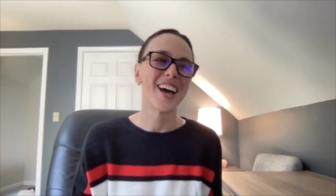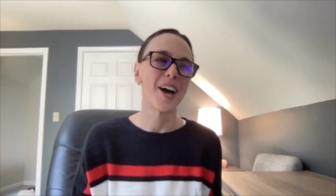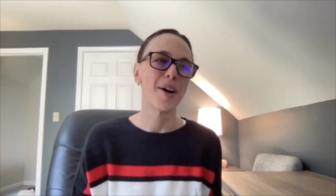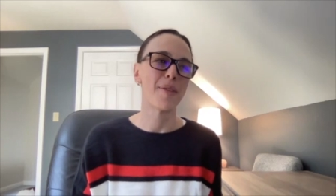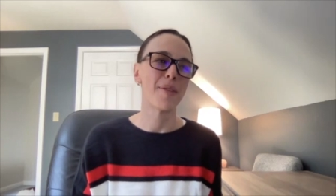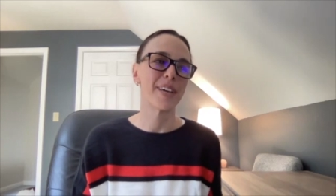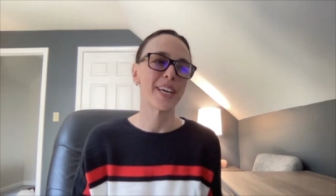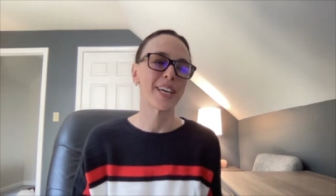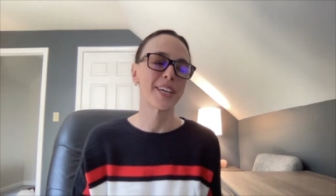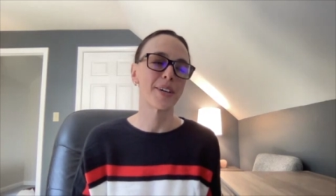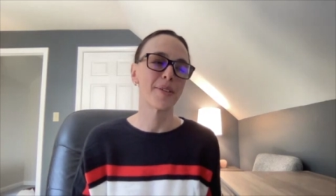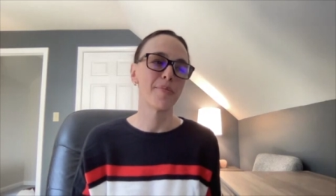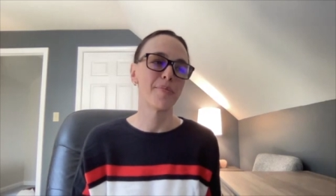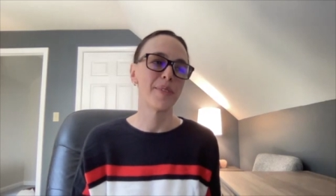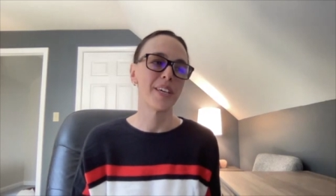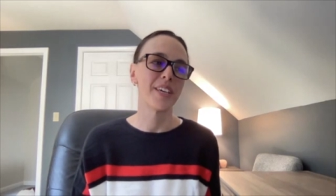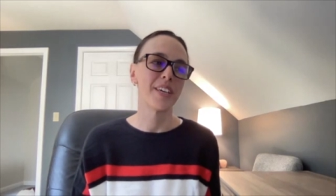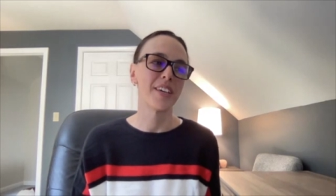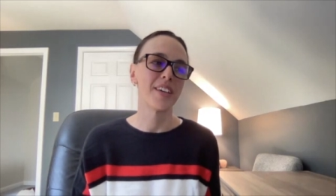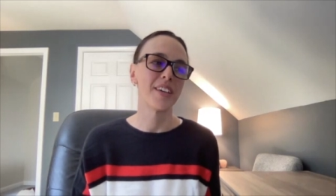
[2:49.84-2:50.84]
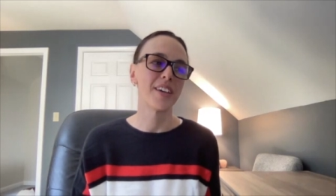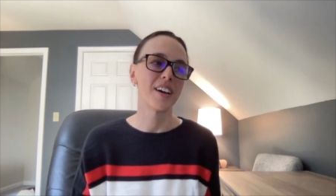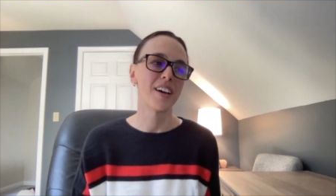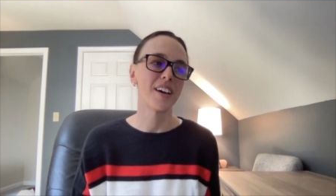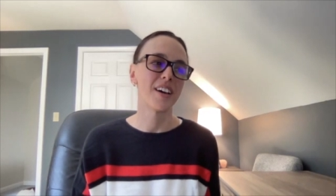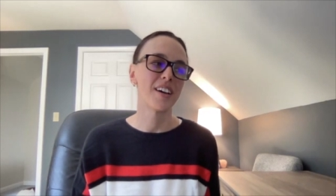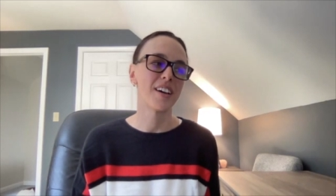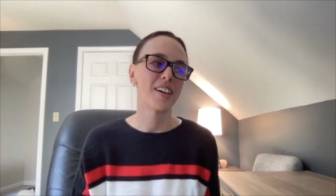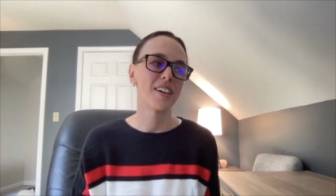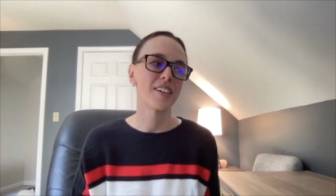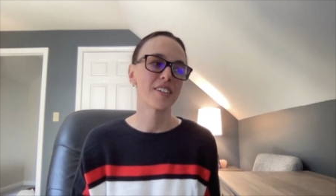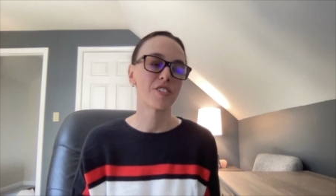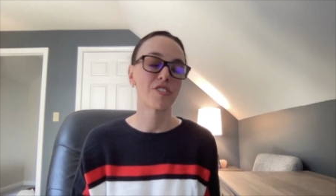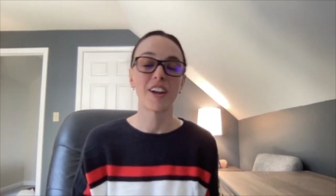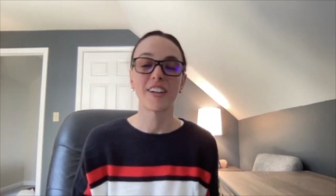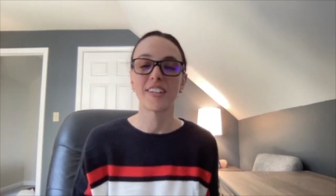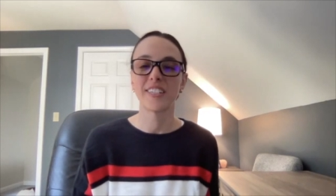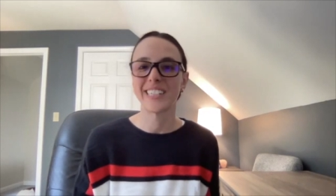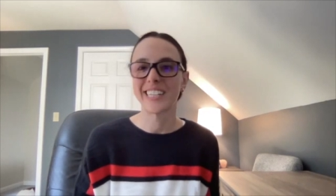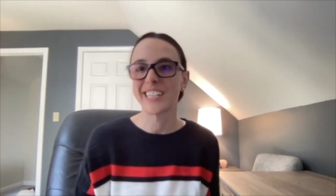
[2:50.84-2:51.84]
It could be
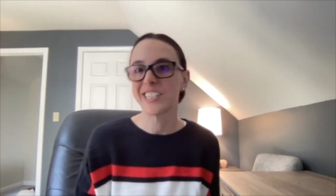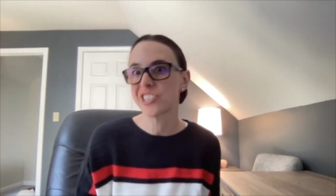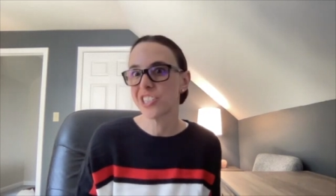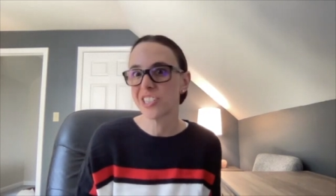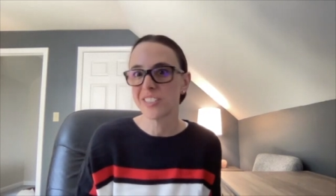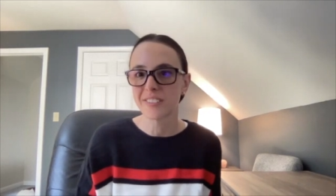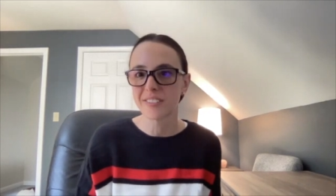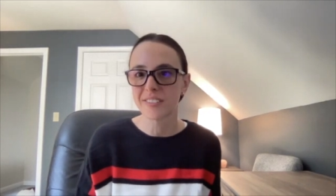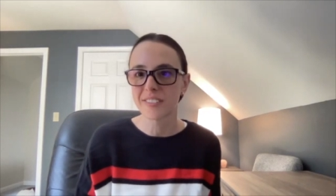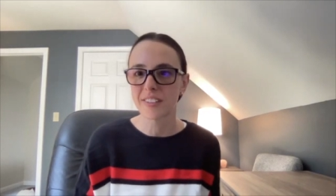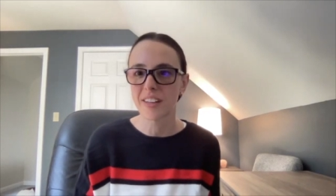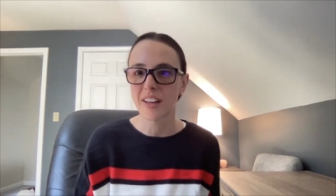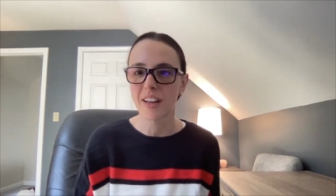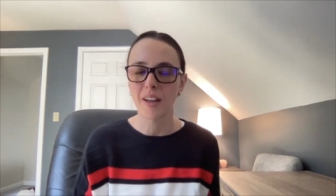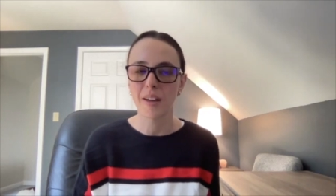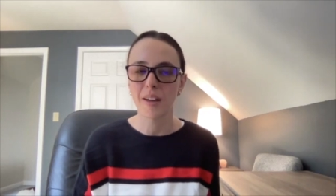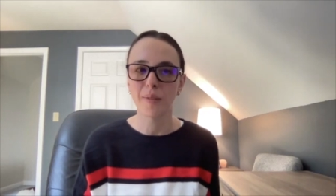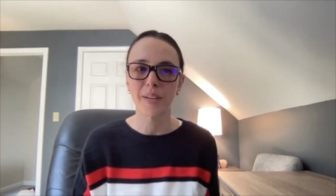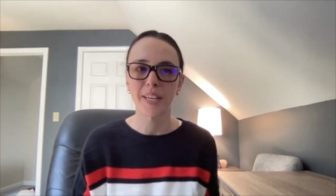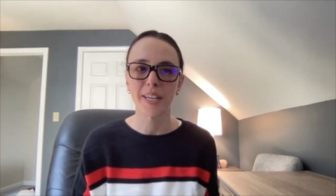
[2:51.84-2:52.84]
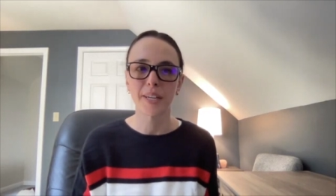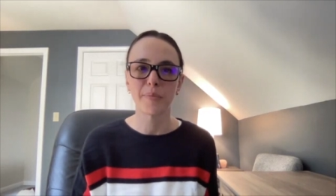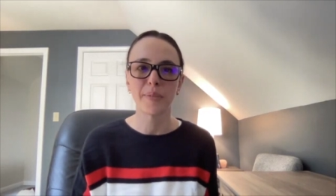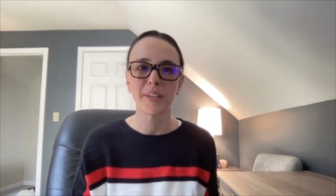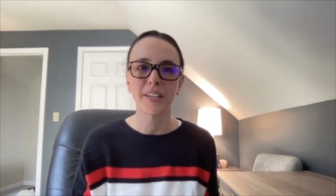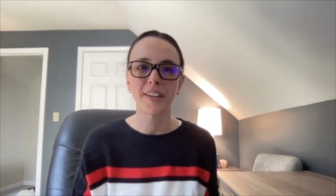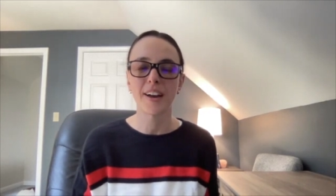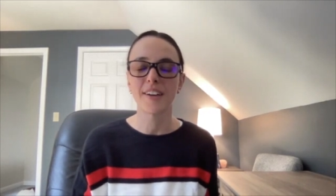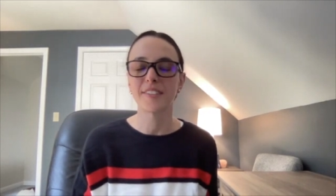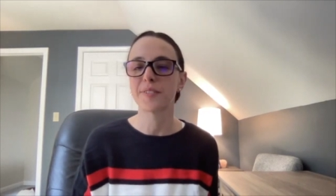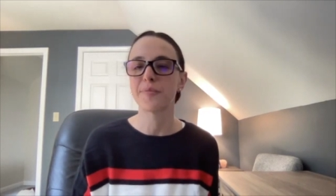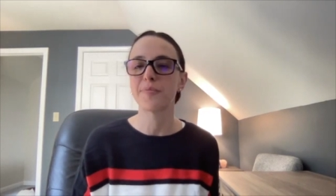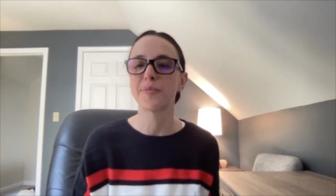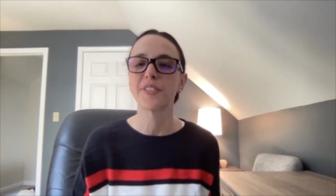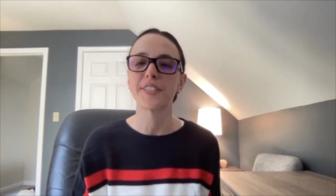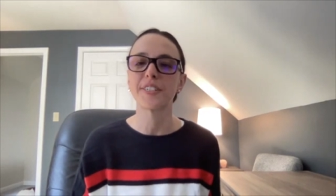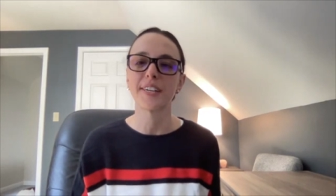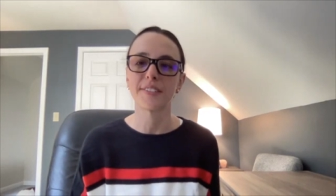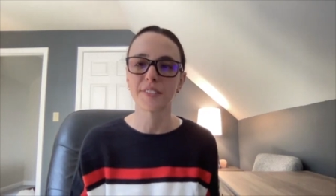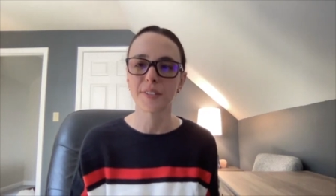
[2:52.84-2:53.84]
accreditations. It can be customer
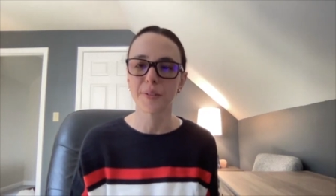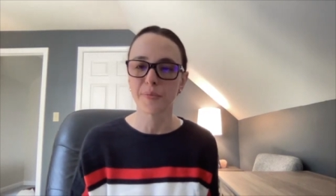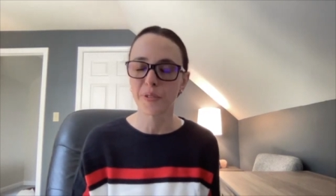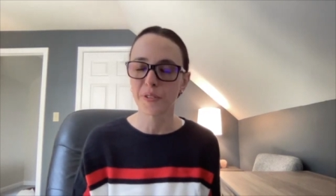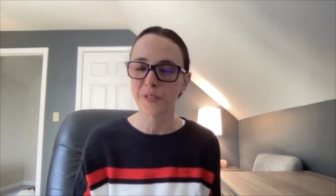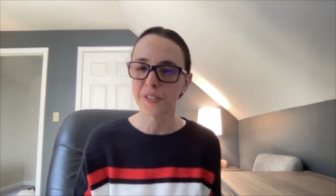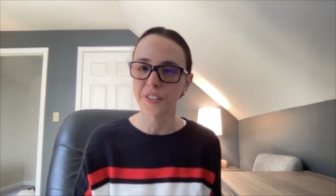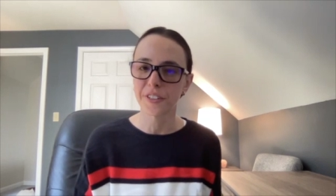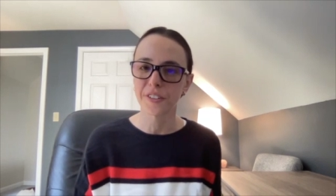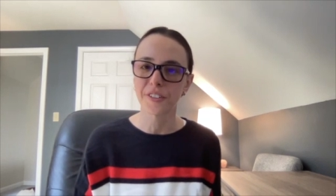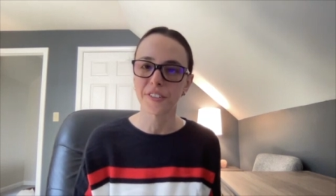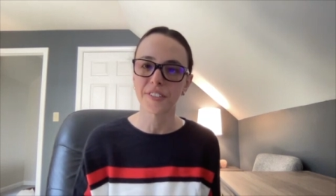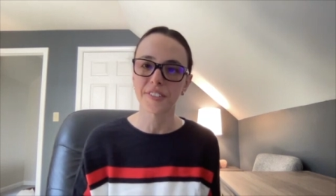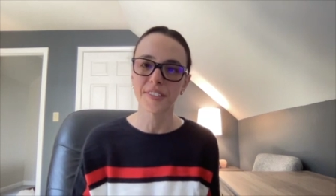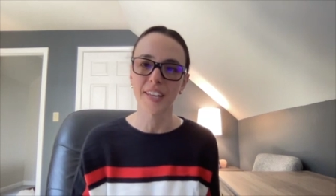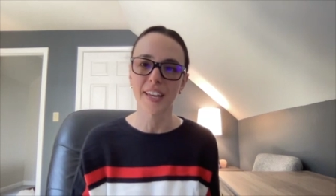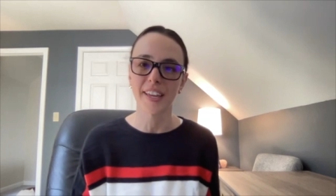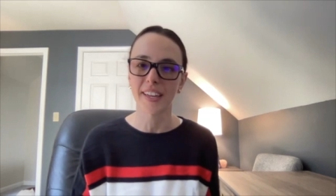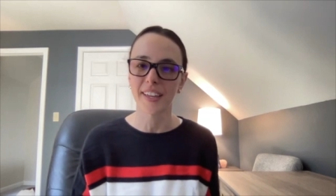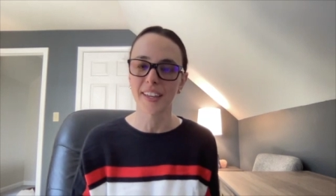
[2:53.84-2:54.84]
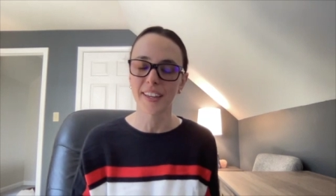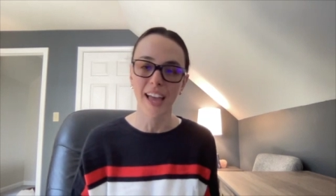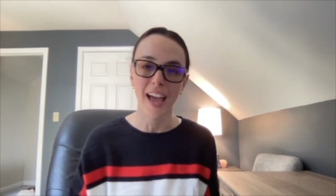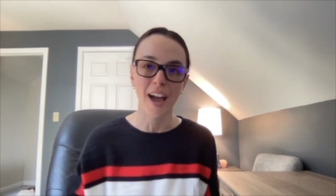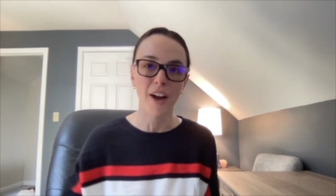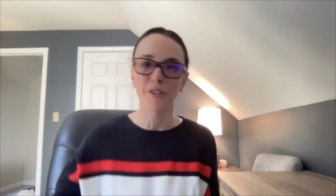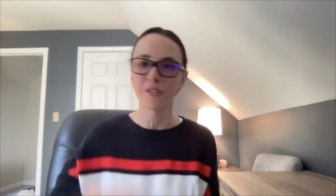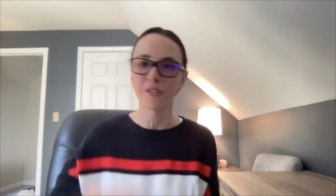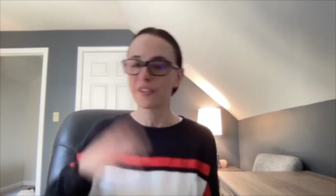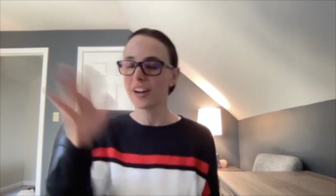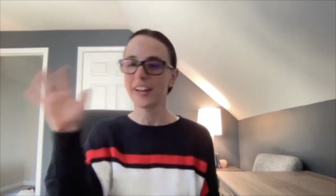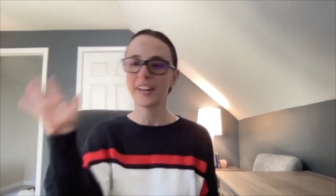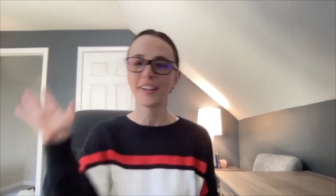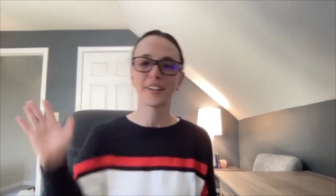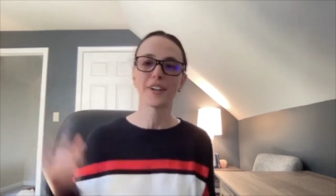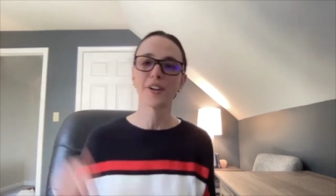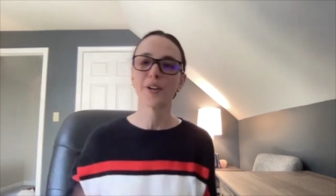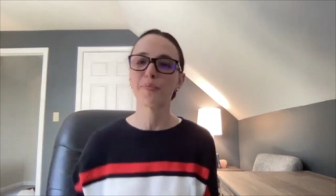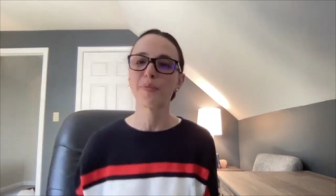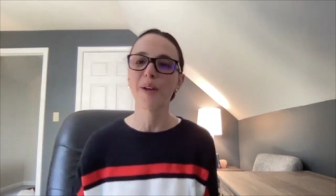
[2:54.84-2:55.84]
testimonials saying how great
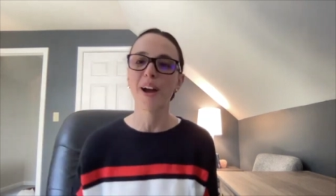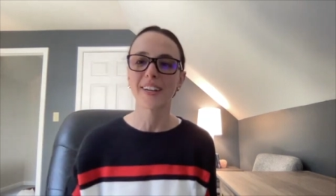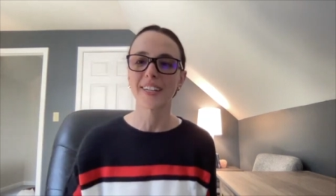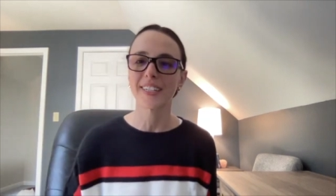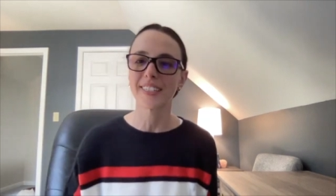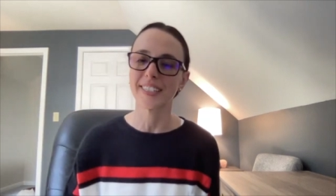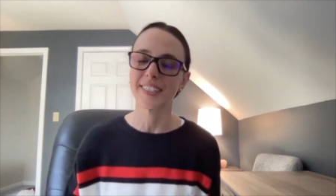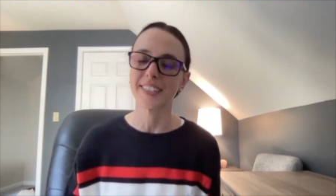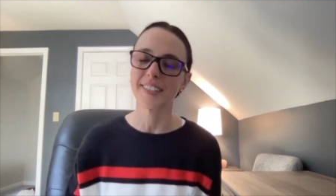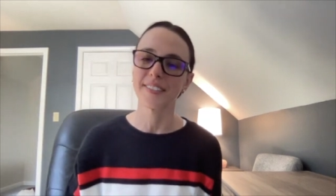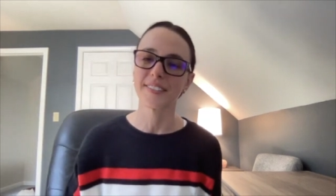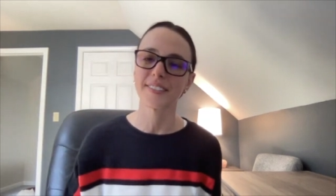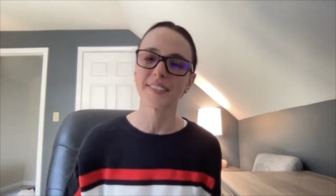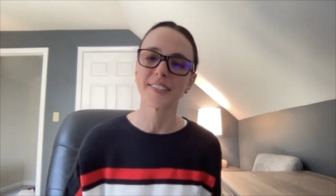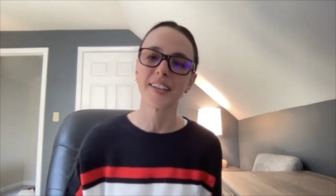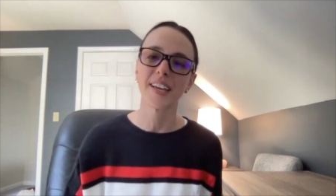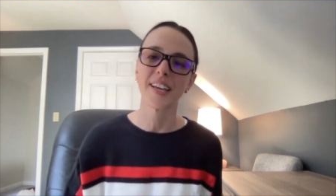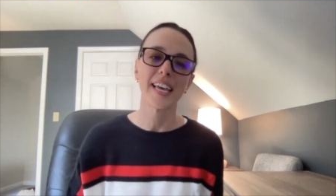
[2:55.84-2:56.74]
your product is.